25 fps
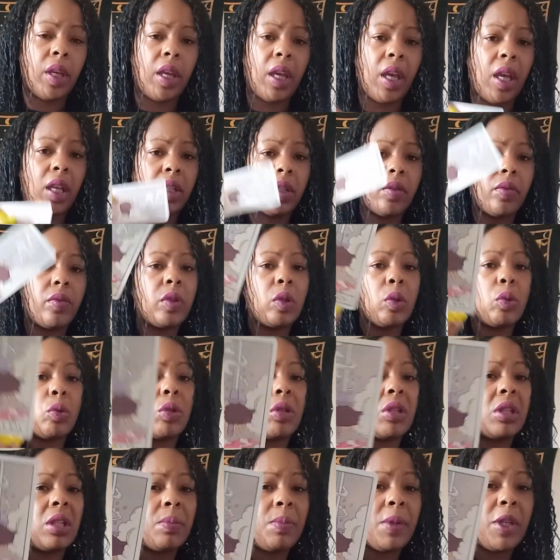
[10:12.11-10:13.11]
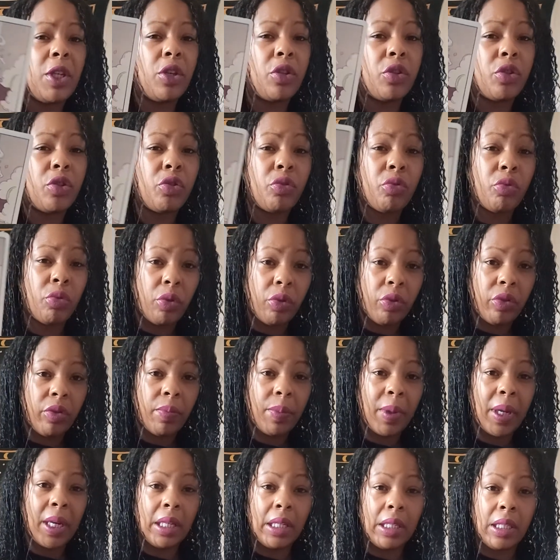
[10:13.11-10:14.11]
Ace of Swords, speak your truth,
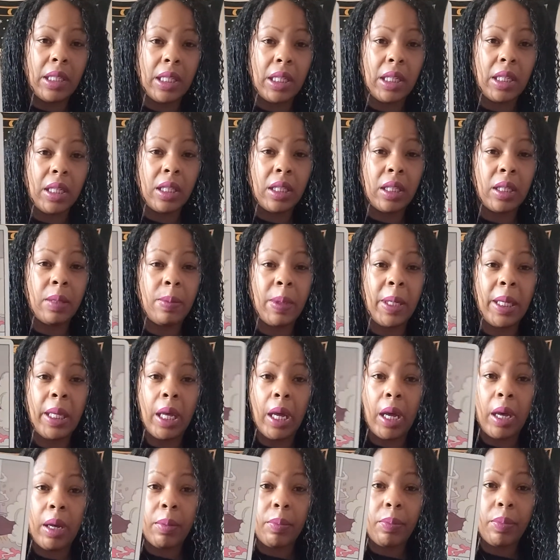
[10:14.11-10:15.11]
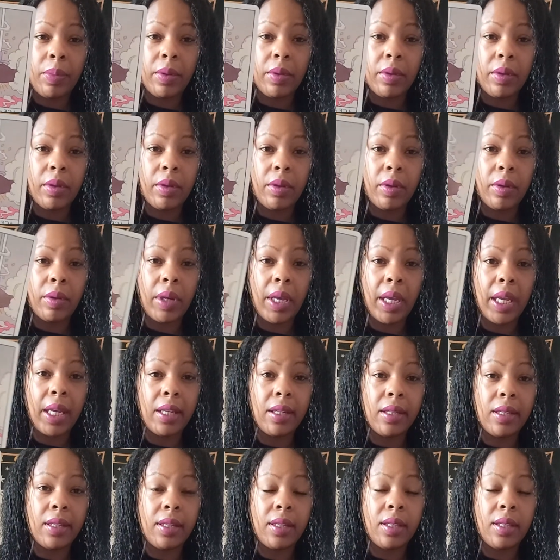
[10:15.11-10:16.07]
Pisces. Speak up, okay?